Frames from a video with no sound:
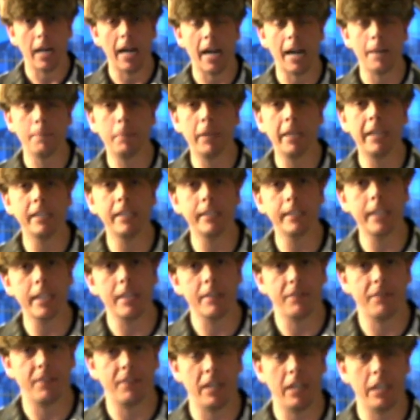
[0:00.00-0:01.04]
I played
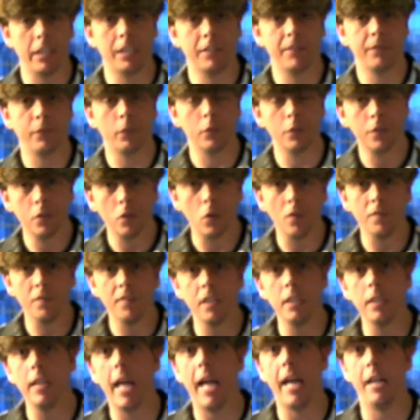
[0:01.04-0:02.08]
defense for
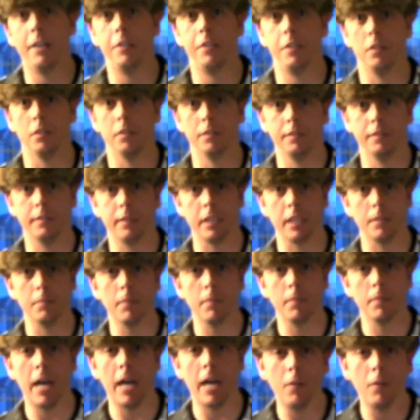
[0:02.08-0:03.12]
Soviet national
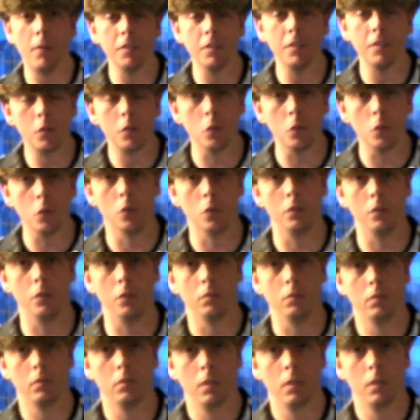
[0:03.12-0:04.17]
team. I was
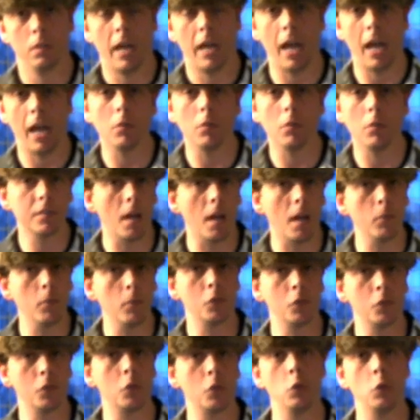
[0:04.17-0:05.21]
goon. I was
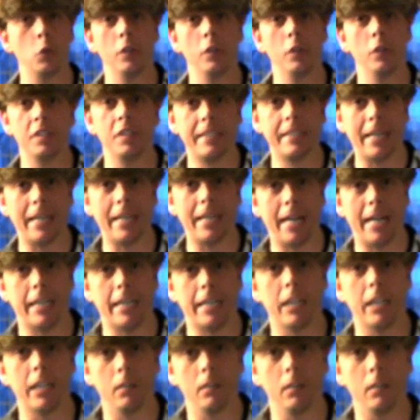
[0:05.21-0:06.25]
almost as good as
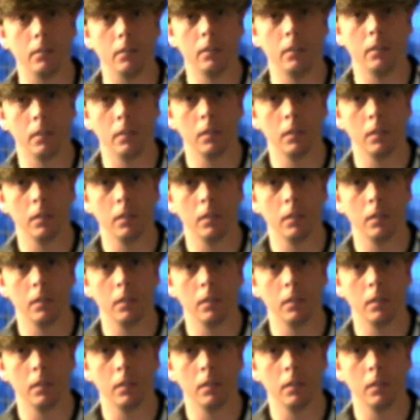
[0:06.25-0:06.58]
Tiny.